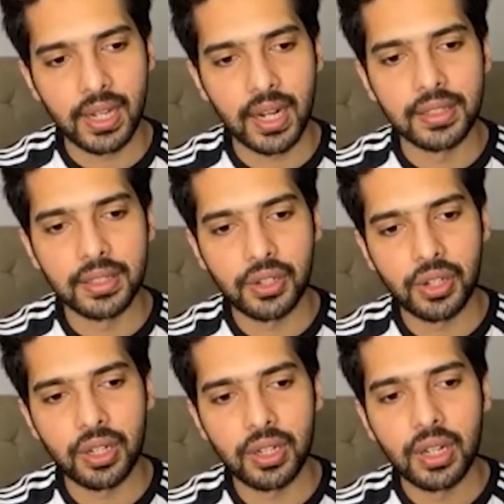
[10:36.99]

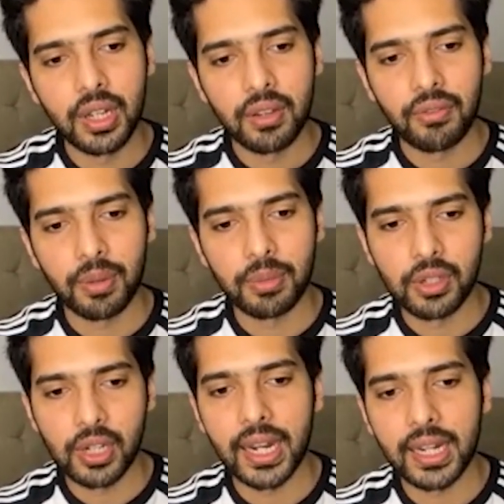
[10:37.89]
transition from a
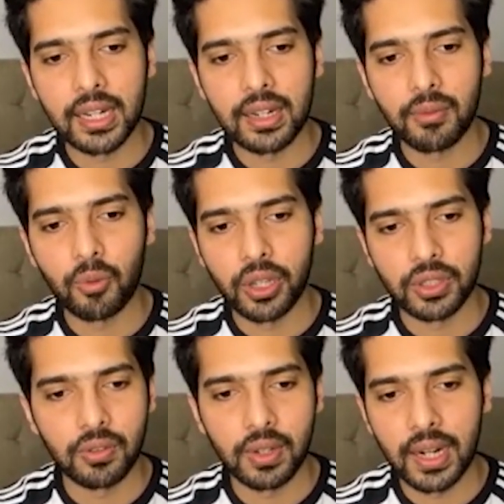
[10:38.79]
child
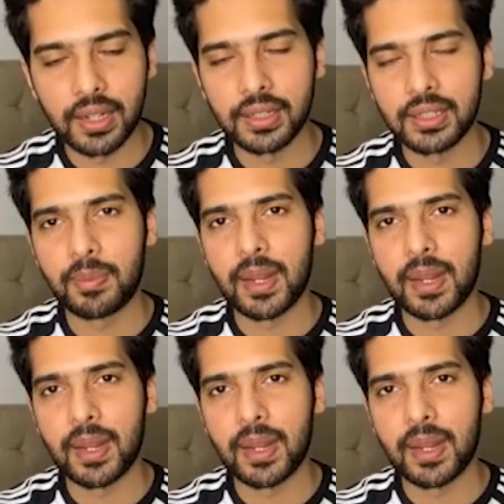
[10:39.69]
voiceover artist,